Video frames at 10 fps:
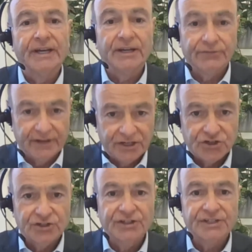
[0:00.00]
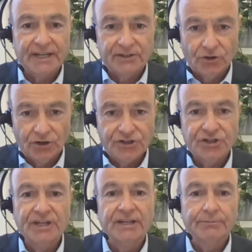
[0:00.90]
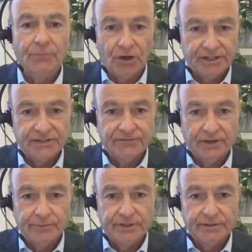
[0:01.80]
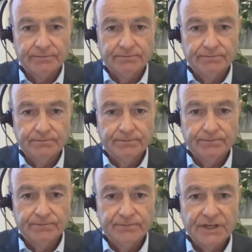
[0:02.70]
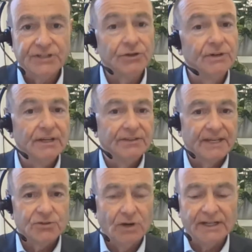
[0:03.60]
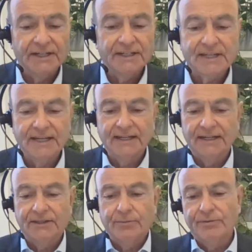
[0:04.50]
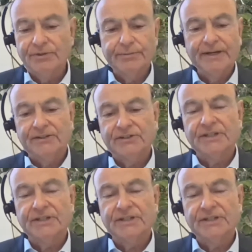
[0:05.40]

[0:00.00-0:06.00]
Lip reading: innovation and technology and market development. So that's all I'm going to say at the moment about